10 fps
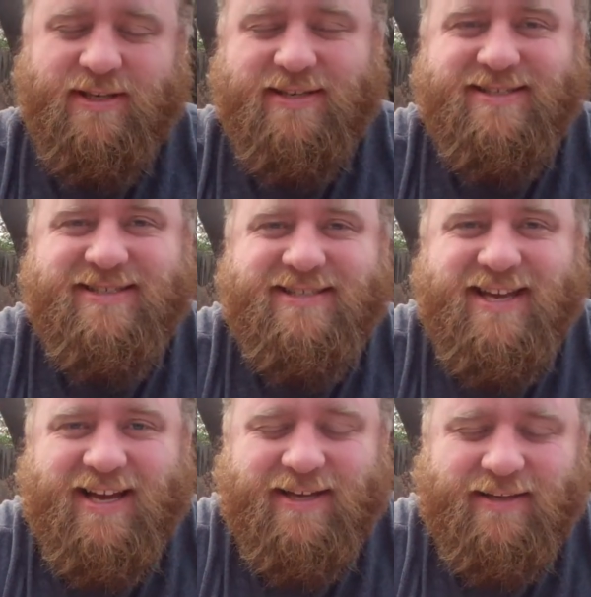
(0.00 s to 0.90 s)
doesn't
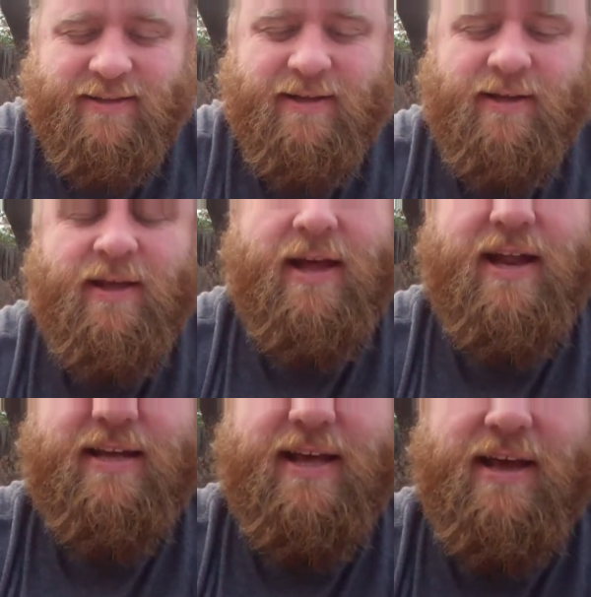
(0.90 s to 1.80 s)
stick.
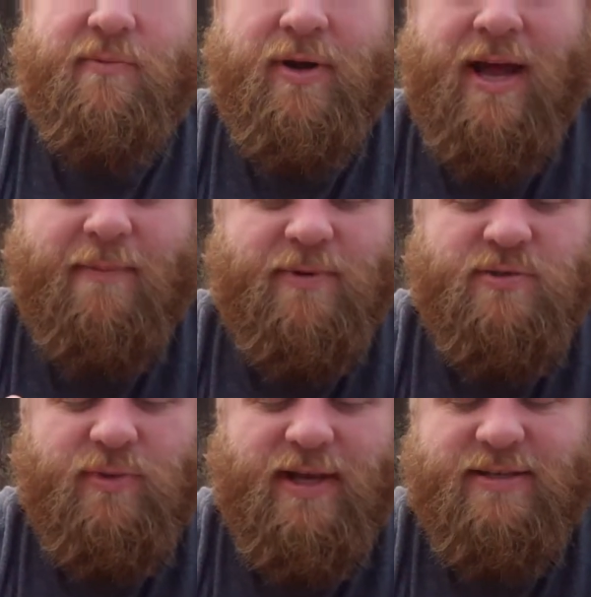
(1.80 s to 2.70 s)
And again, what
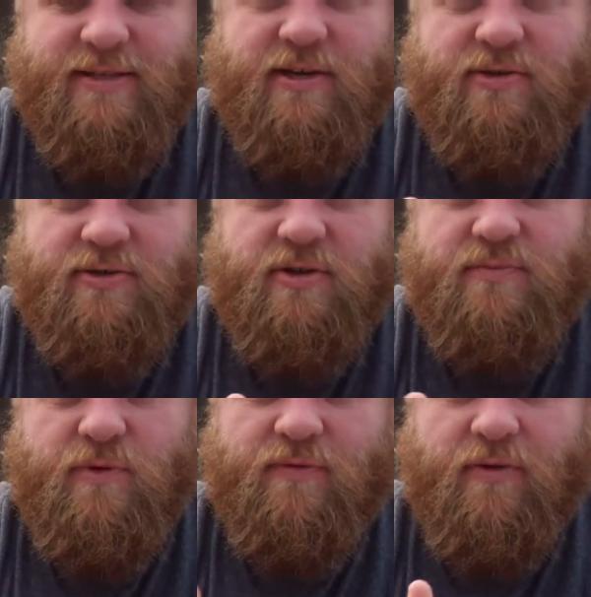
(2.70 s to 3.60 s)
happens when that sucker
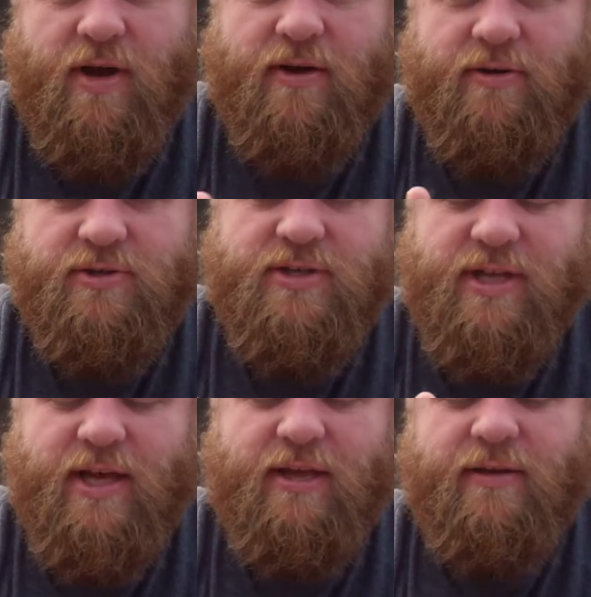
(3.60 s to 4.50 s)
starts moving around on your
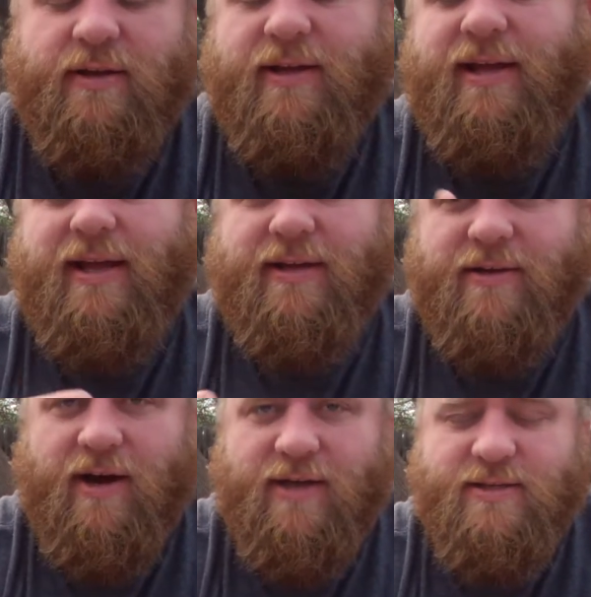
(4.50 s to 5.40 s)
skin? It
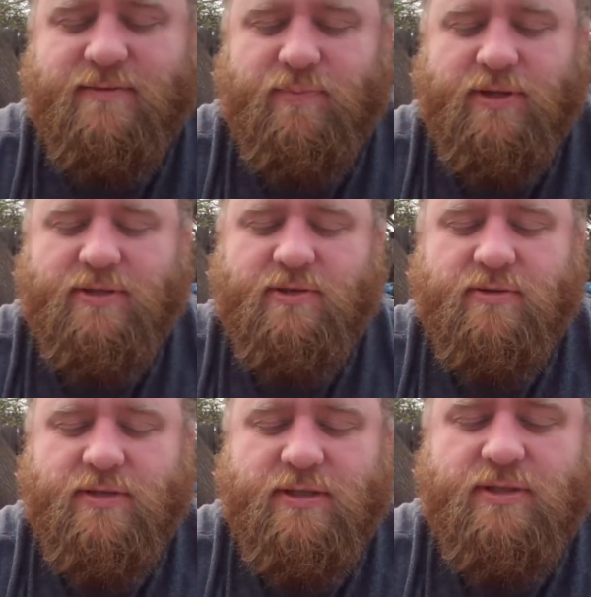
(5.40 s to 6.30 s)
causes
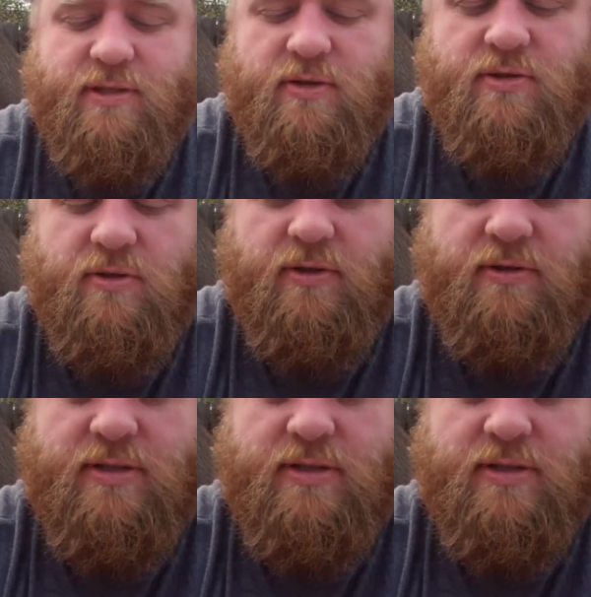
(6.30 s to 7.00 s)
blisters. This is also a little